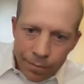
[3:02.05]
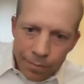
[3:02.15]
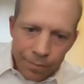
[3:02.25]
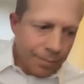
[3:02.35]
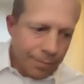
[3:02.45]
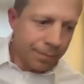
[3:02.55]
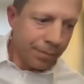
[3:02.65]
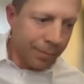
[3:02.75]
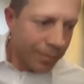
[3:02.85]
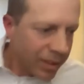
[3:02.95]

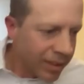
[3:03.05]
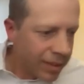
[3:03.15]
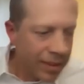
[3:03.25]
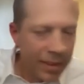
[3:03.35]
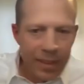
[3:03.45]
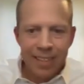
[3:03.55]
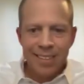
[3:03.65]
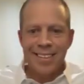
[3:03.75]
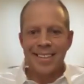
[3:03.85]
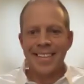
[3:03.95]

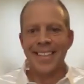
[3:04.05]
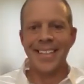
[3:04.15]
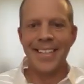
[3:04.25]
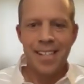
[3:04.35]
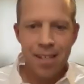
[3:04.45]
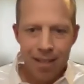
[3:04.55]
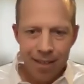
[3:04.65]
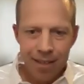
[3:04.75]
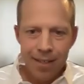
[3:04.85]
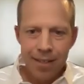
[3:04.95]

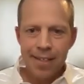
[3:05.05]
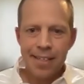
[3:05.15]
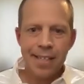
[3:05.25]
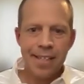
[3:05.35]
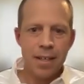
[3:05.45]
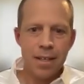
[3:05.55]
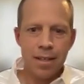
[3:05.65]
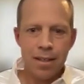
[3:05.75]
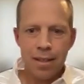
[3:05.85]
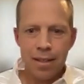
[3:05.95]

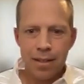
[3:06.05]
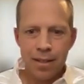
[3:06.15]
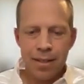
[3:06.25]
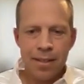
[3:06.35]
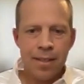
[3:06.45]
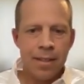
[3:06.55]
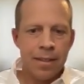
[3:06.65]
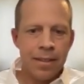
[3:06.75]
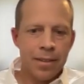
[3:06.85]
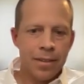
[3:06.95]

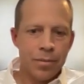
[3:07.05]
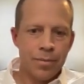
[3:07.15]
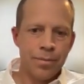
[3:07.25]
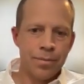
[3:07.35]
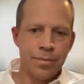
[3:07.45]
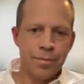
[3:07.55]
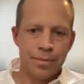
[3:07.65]
No words are spoken by the person on screen.